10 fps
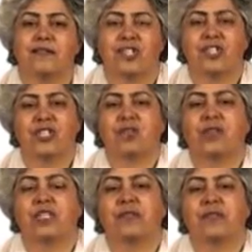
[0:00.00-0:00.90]
which is
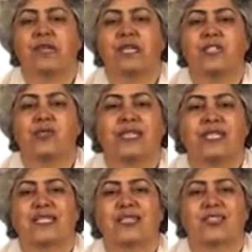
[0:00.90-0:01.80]
what he means when he
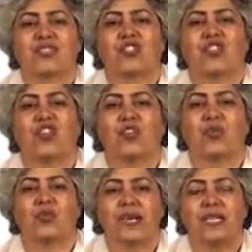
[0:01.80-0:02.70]
says a
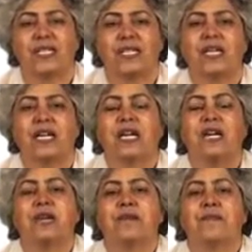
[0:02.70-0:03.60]
strong wit,
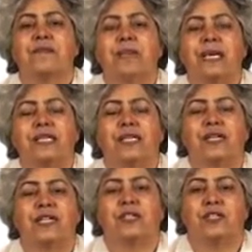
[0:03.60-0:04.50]
but
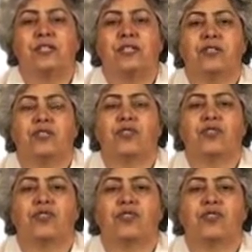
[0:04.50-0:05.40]
it
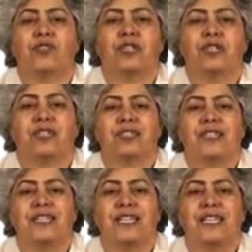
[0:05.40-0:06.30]
also
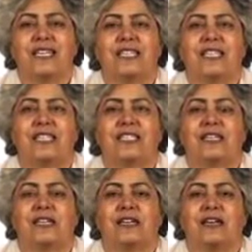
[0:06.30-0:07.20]
needs
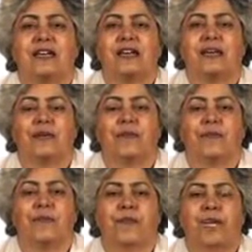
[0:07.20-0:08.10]

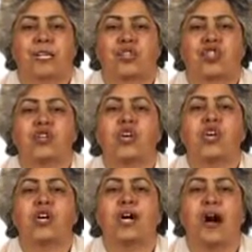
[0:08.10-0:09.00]
a
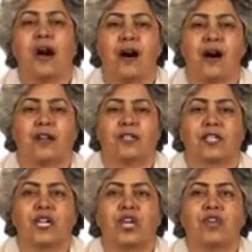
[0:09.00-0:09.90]
strong
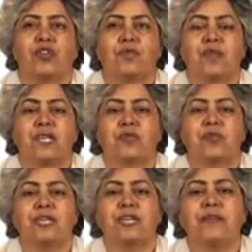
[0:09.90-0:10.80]
heart. You must
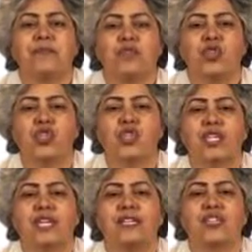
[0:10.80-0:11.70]
be
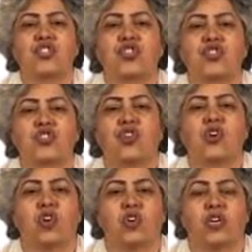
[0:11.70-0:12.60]
emotionally
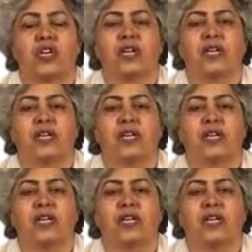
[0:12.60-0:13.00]
strong